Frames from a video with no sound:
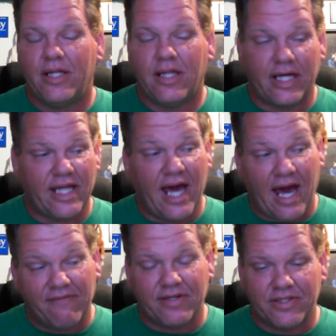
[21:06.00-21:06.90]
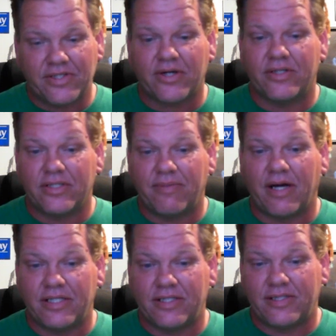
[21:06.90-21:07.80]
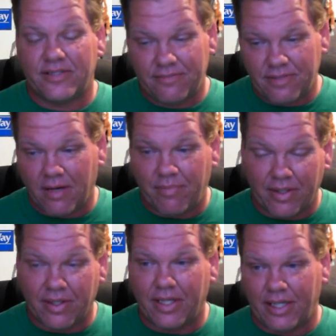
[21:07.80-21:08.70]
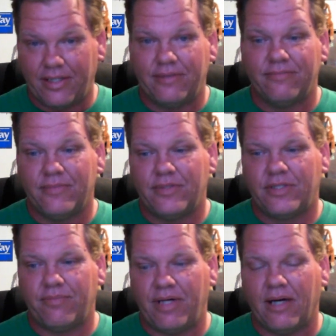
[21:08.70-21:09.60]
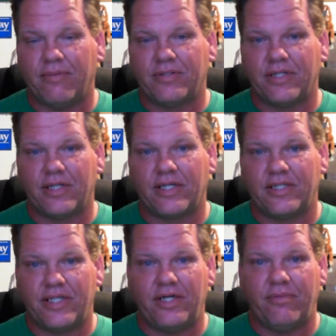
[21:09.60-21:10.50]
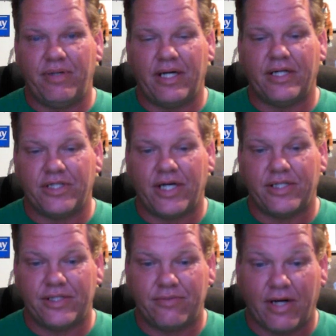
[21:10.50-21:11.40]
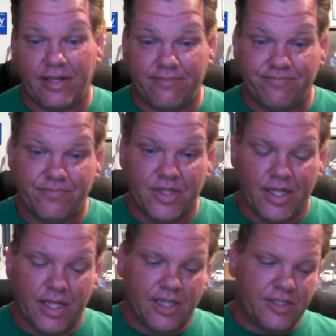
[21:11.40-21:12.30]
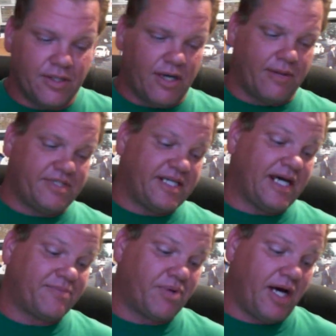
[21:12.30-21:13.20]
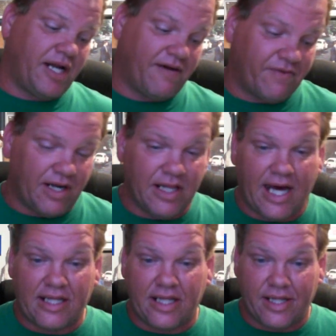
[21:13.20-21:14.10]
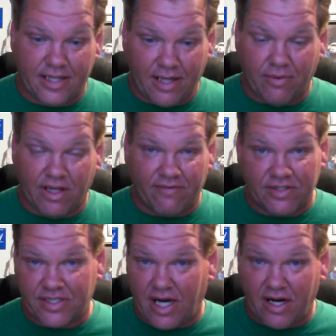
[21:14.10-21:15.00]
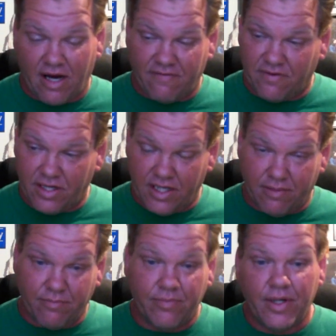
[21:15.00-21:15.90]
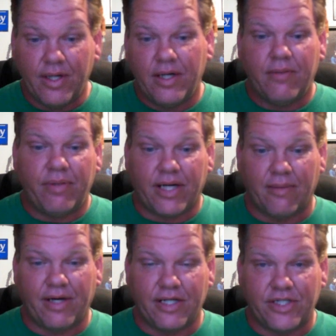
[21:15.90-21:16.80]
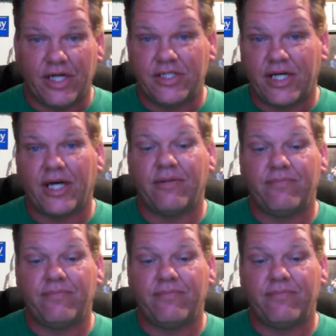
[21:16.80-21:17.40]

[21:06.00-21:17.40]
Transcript: Like they have concerns about his ability to be able to continue being a judge, right? So I would say it's probably not very likely that they will ever sign off on him becoming a judge again.